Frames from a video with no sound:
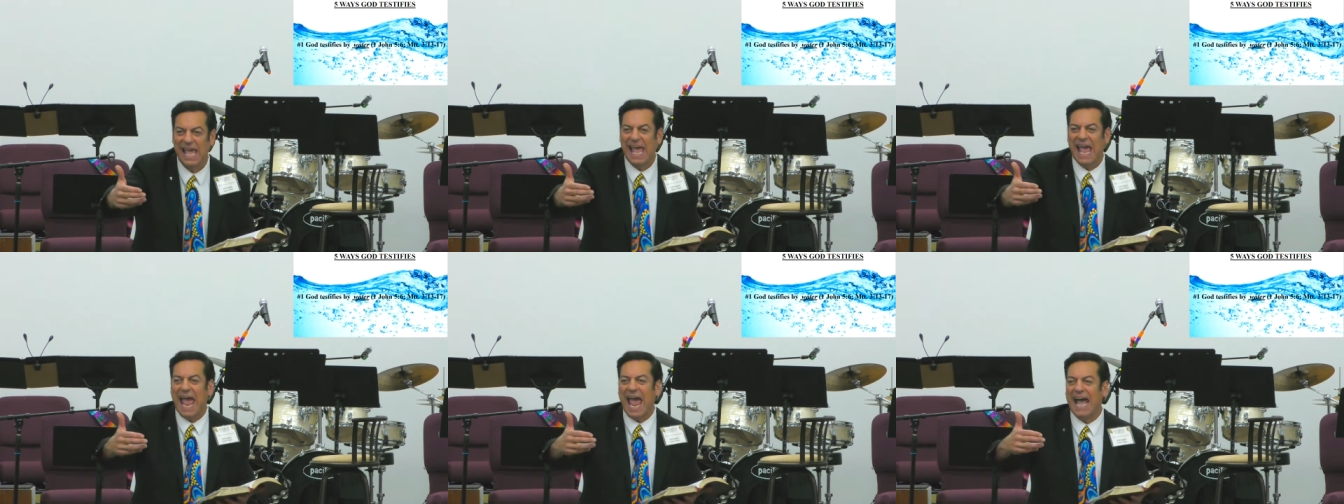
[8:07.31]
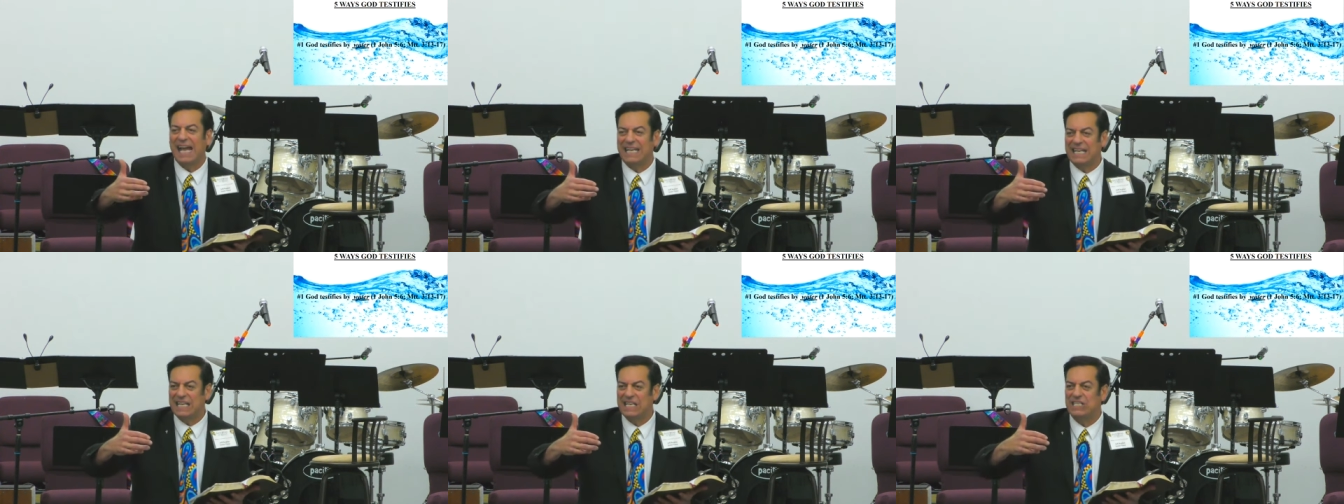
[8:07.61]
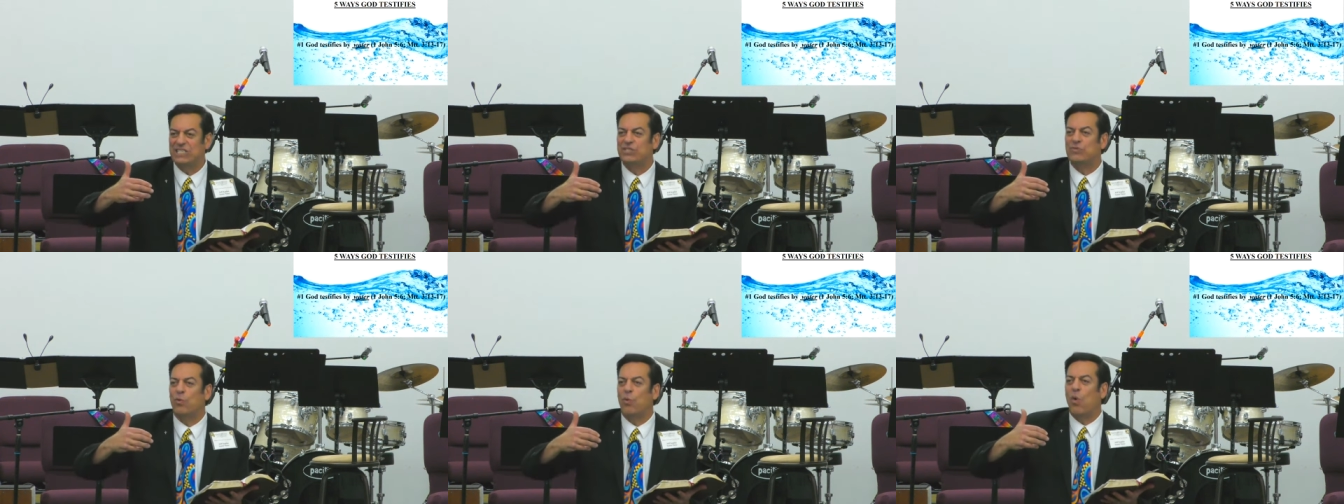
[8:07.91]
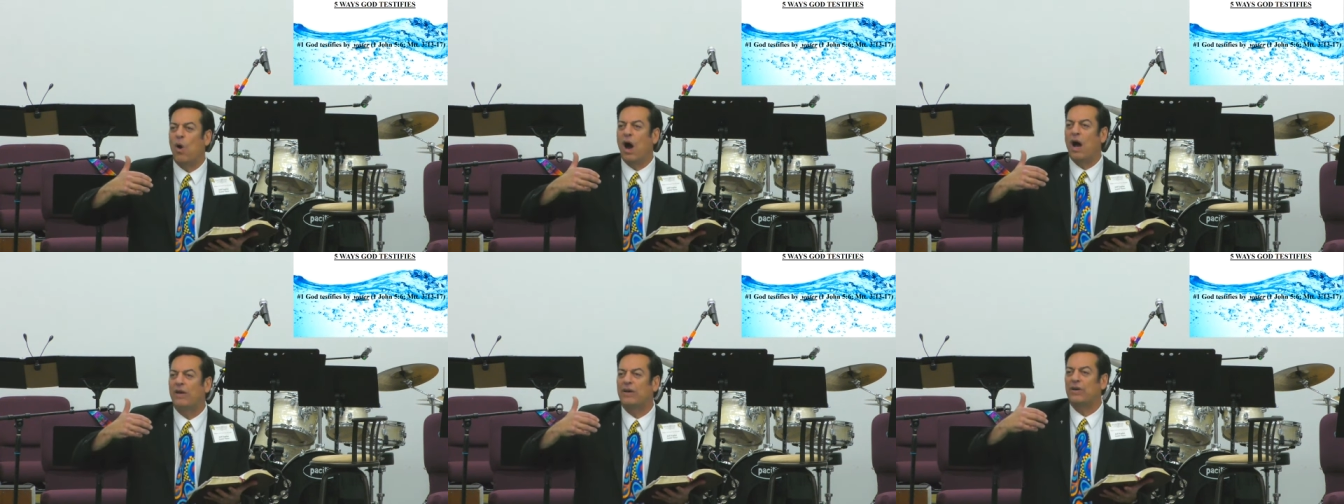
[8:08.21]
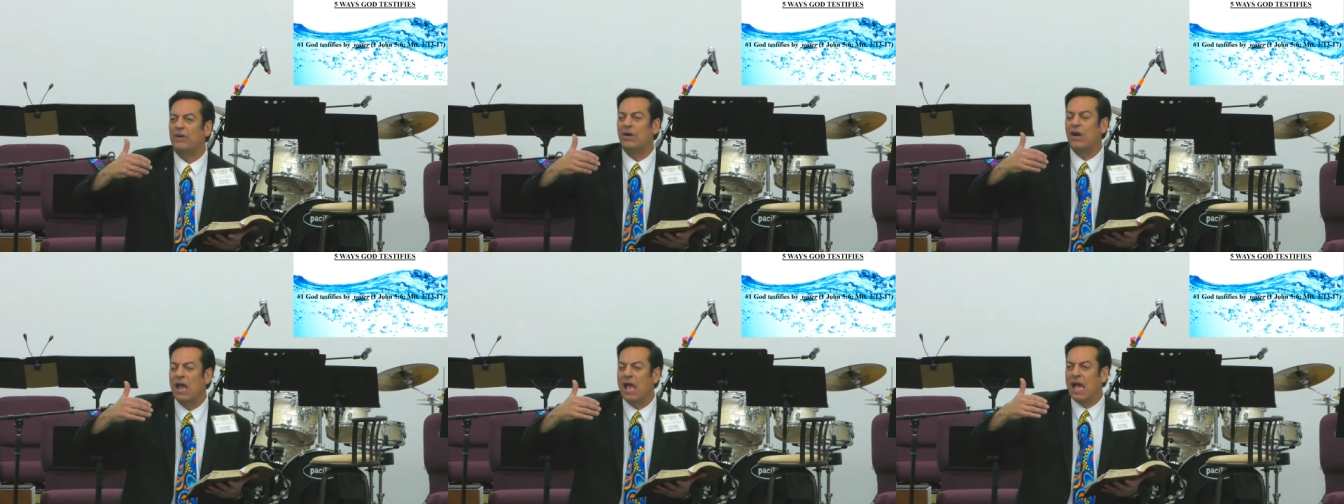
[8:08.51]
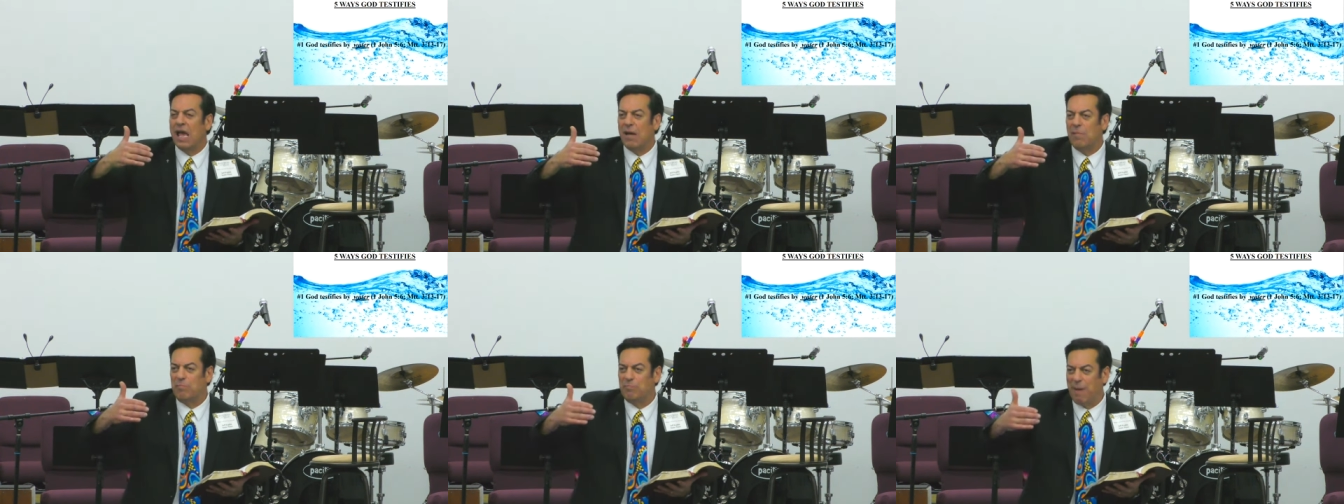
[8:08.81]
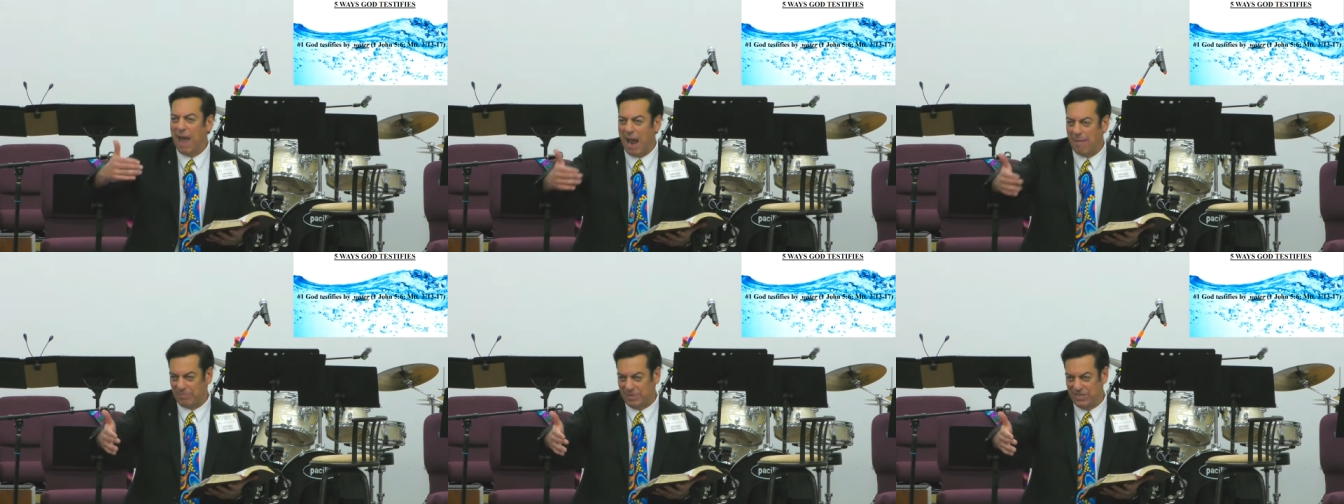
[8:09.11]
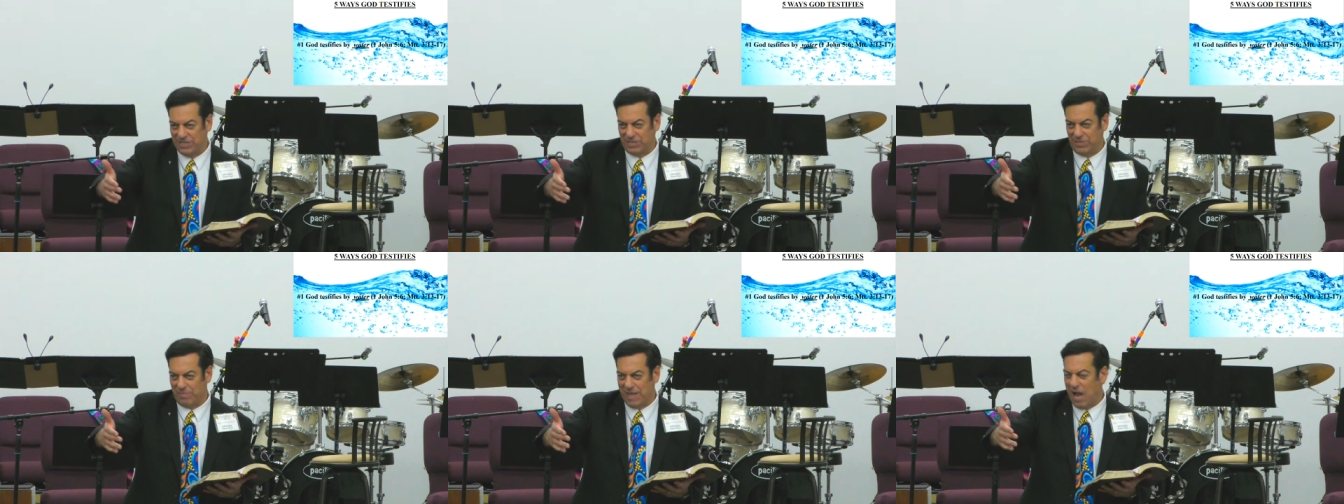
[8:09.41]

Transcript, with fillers: at his water baptism.